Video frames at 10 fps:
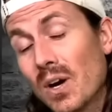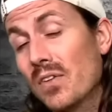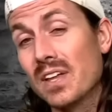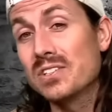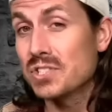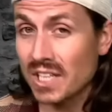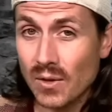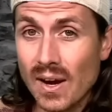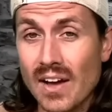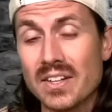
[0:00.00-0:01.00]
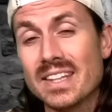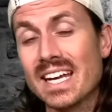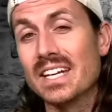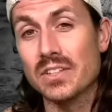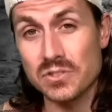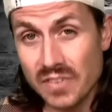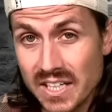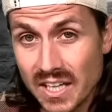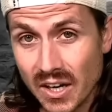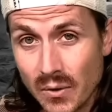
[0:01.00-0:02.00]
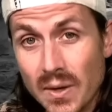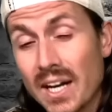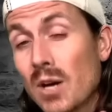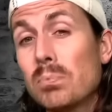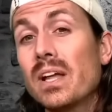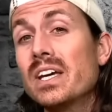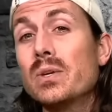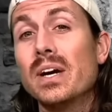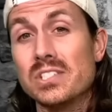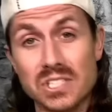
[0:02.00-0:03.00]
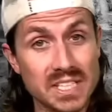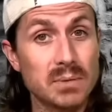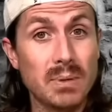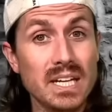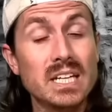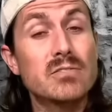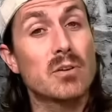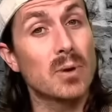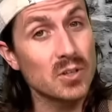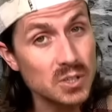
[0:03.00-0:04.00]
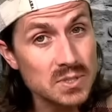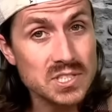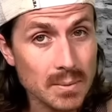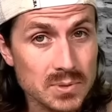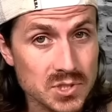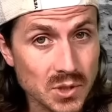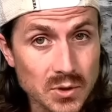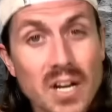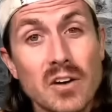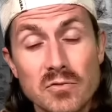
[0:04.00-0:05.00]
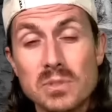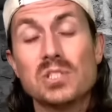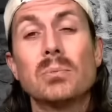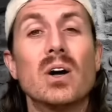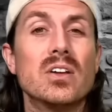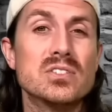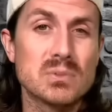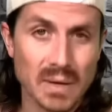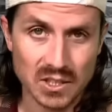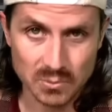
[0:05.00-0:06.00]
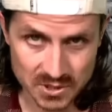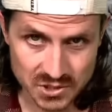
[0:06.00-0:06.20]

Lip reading: Well, then stick around at the end of this video, and I'll play you a sneak peek from our newest episode of Mr. Ballen's Medical